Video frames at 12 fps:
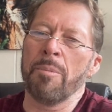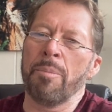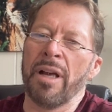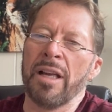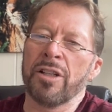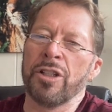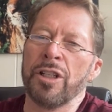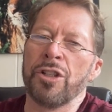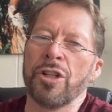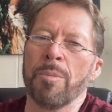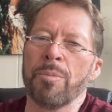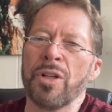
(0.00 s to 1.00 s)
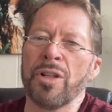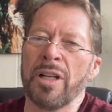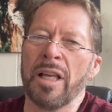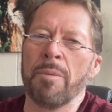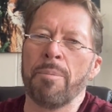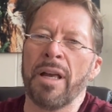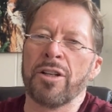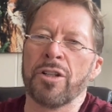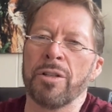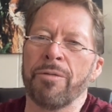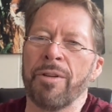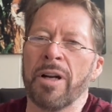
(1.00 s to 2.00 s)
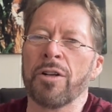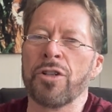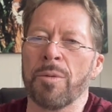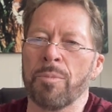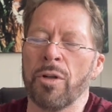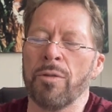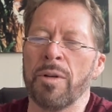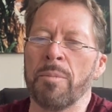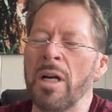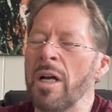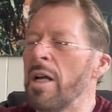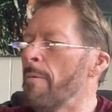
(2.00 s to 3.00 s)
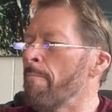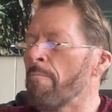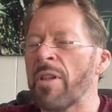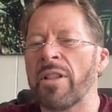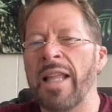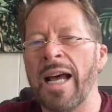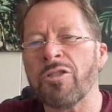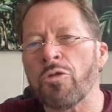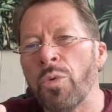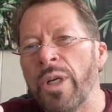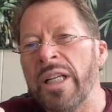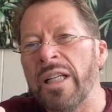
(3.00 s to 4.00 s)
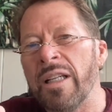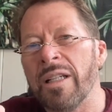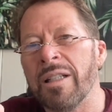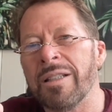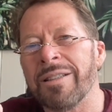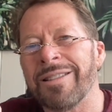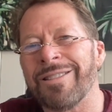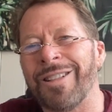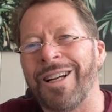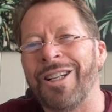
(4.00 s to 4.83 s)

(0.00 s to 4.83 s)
patch, and he jumped in the dead patch, and the fire jumped over him. That's Ri, right?